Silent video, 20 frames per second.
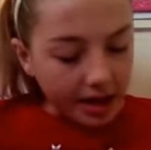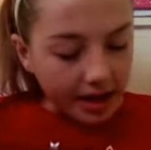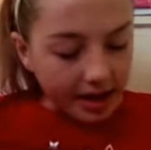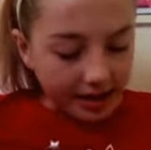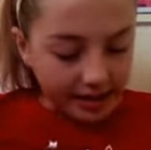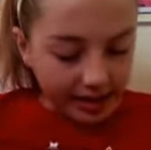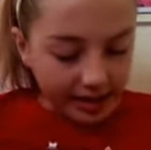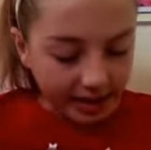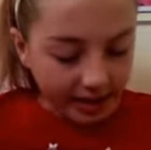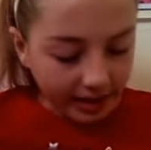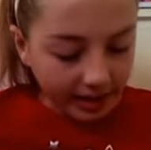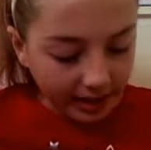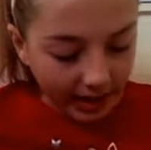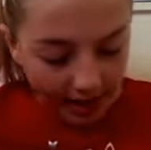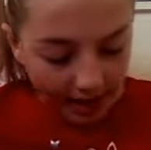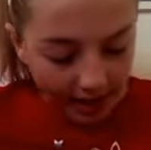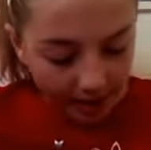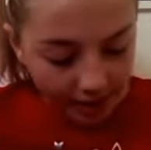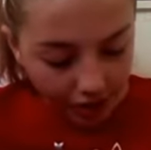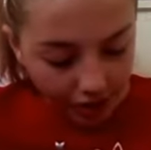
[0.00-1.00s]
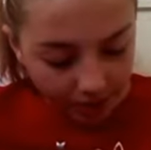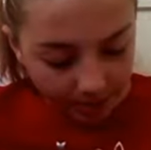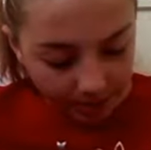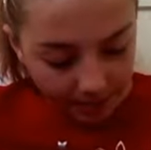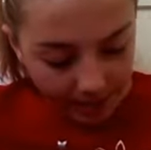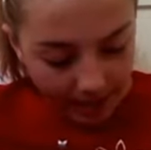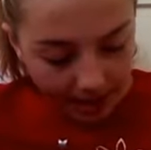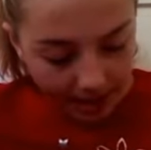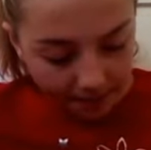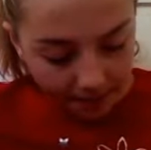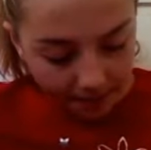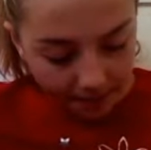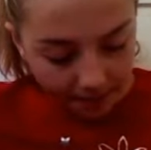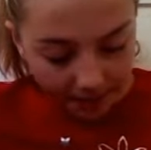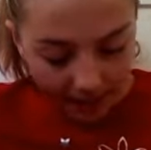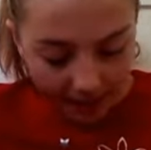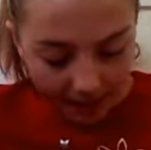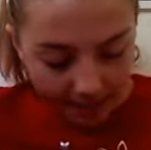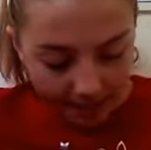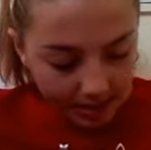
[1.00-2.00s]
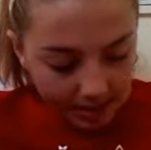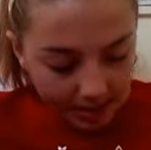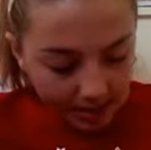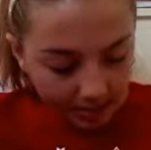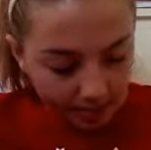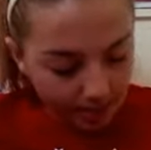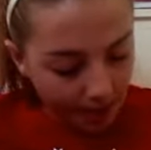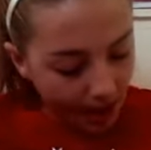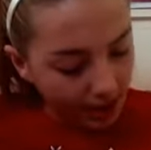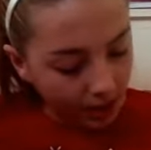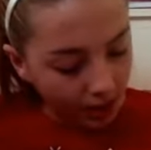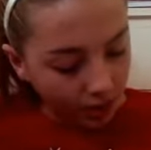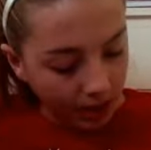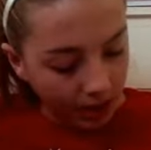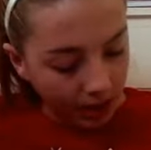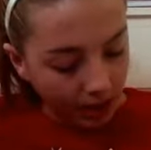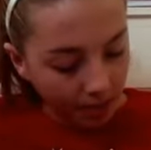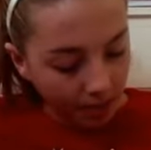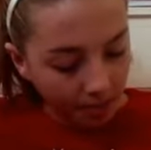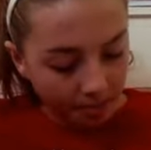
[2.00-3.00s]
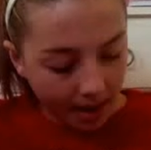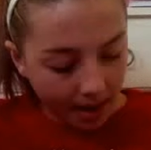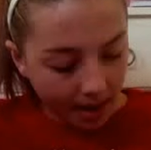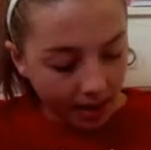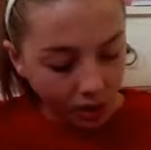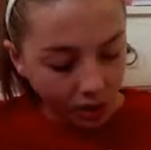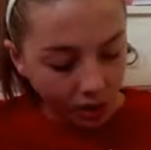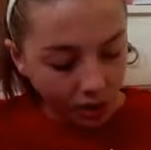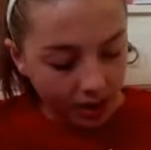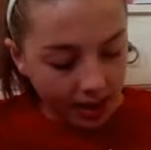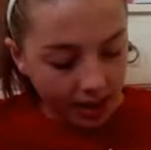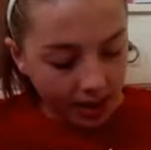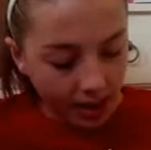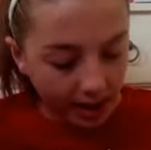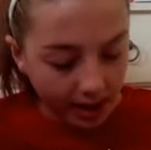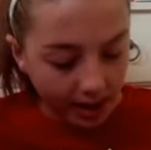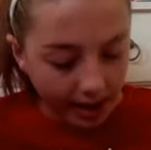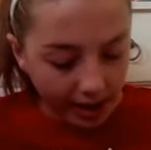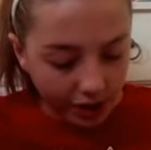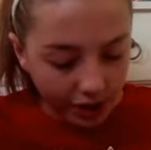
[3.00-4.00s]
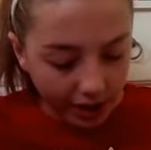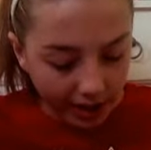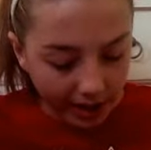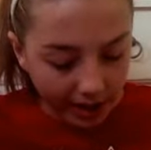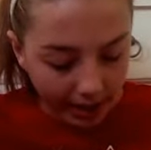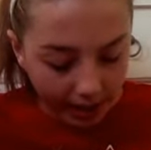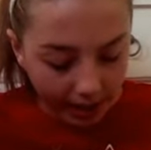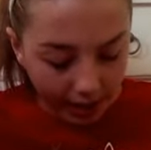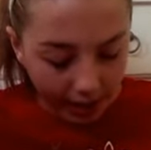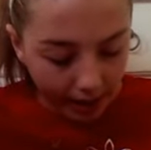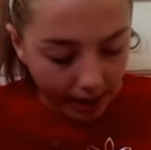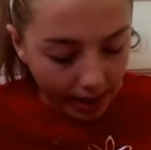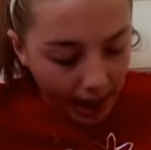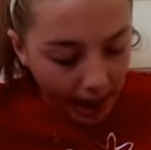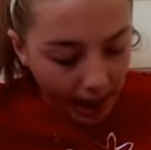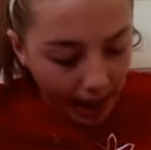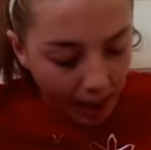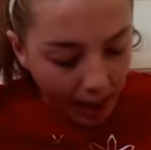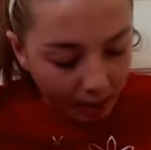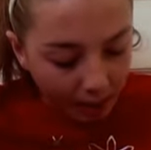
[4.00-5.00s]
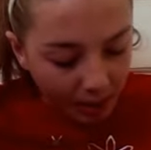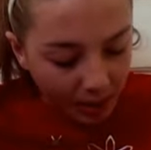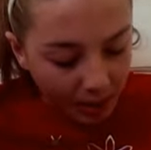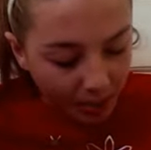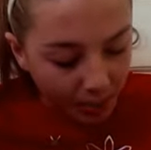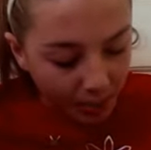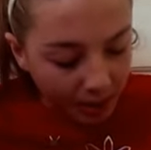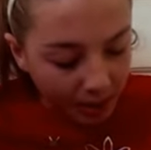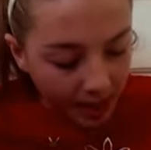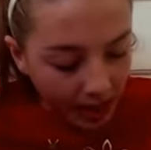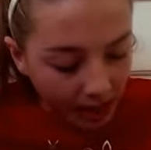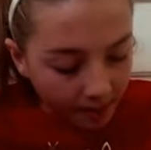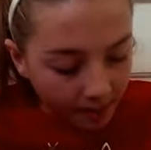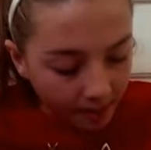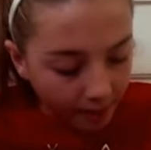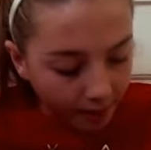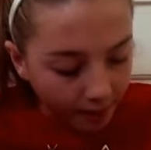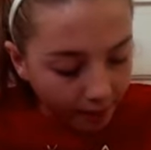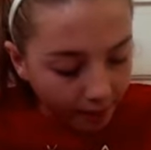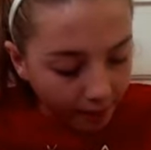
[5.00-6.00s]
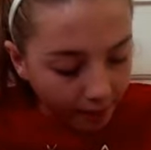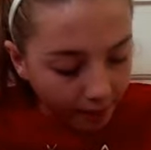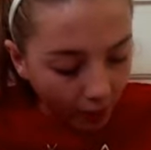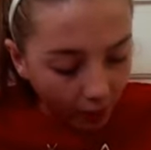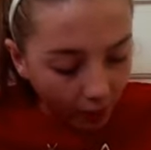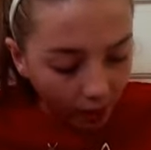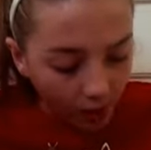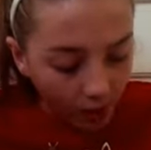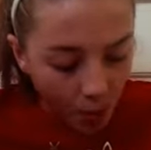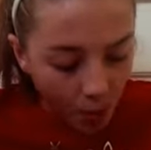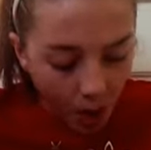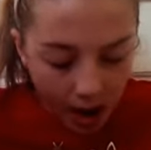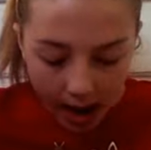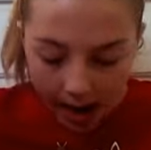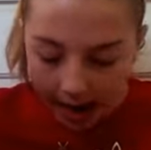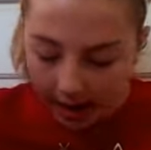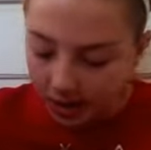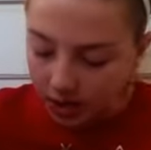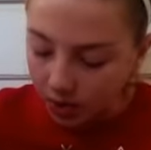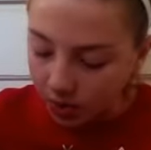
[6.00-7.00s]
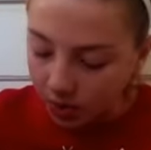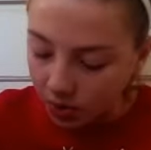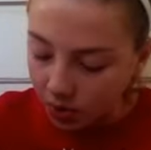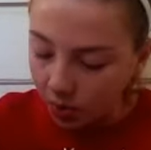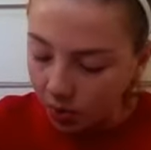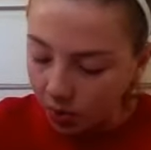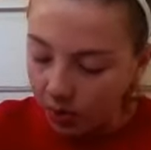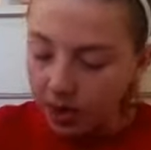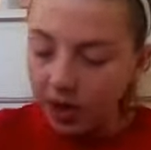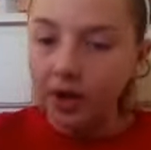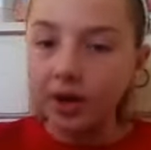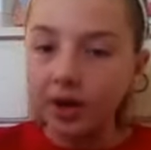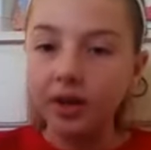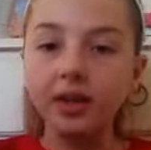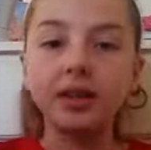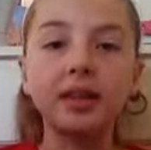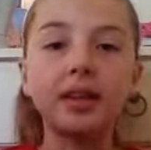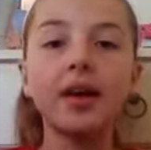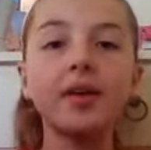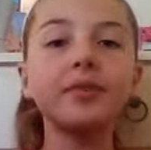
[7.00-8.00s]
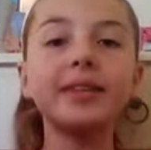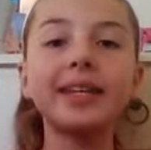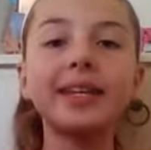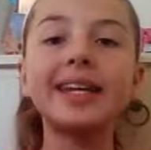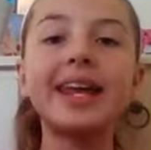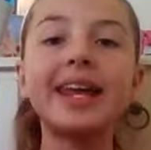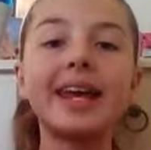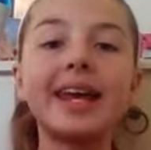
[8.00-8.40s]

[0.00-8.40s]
Until at last she became the famous ballerina Mademoiselle Angelina, and people came from far and wide to enjoy her lovely